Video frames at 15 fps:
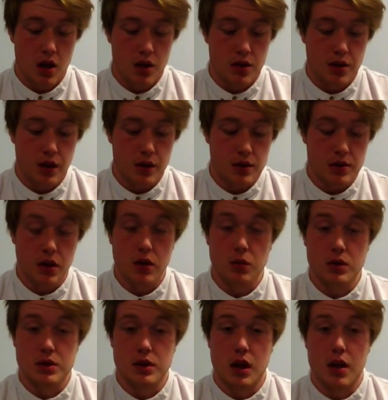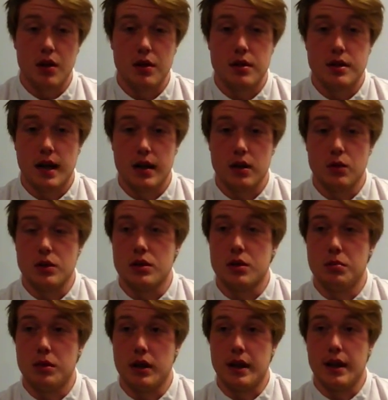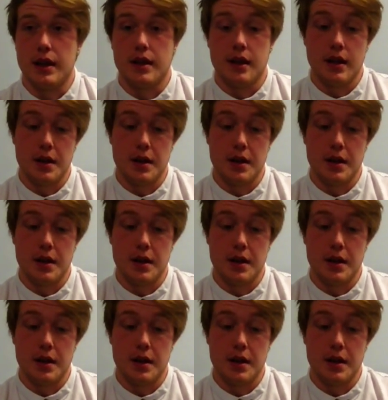The result was that the tackle was completed.